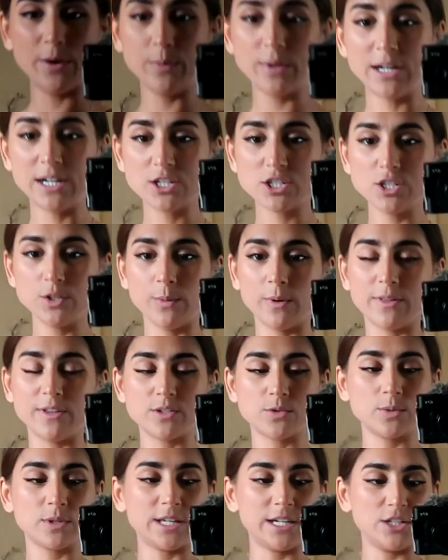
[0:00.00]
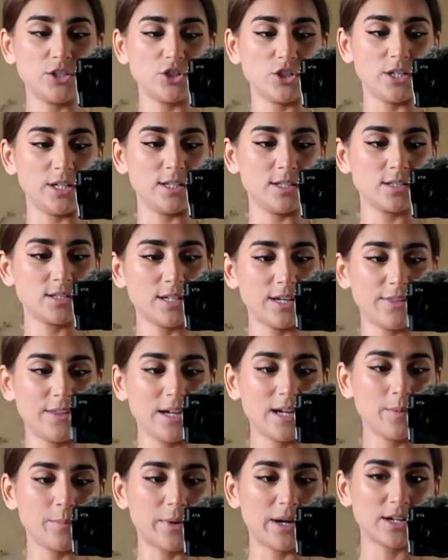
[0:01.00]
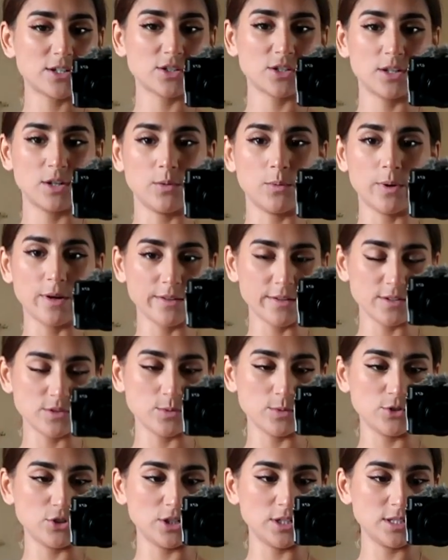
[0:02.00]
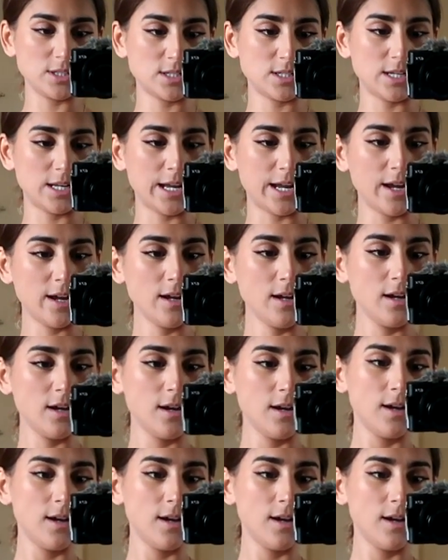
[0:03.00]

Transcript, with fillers: I would actually wear this with like jeans. I think I'm actually gonna wear this with jeans today.